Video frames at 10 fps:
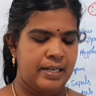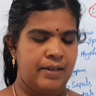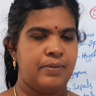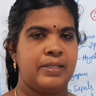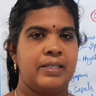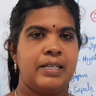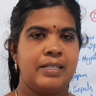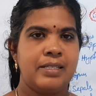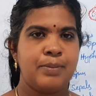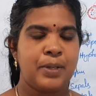leaves,
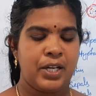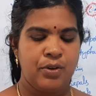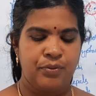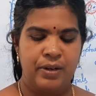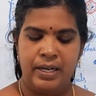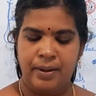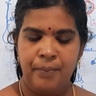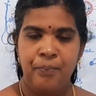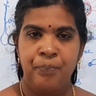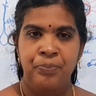that is
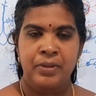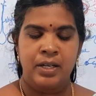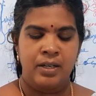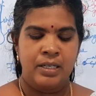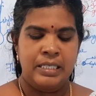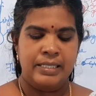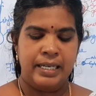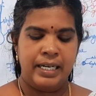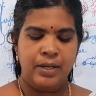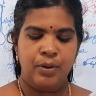bryophyllum.
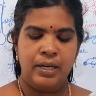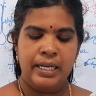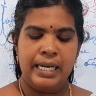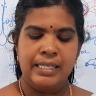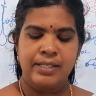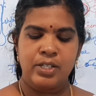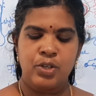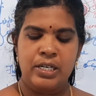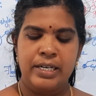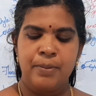Second one,
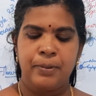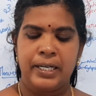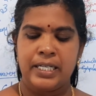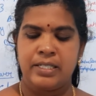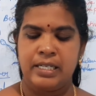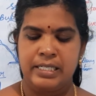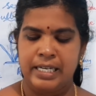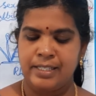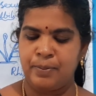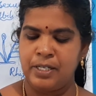asexual reproduction
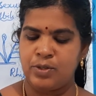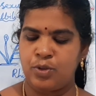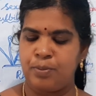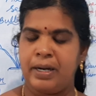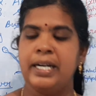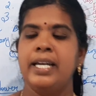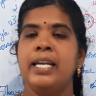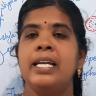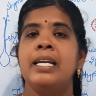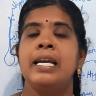takes place through budding
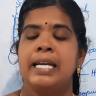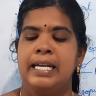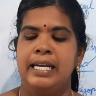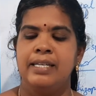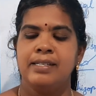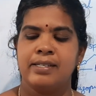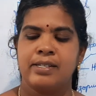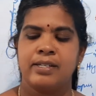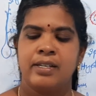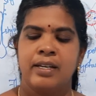in
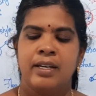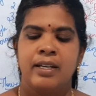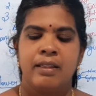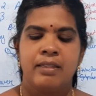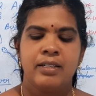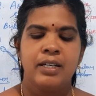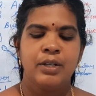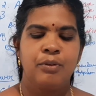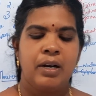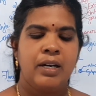yeast.
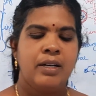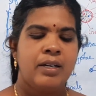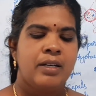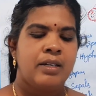Third one,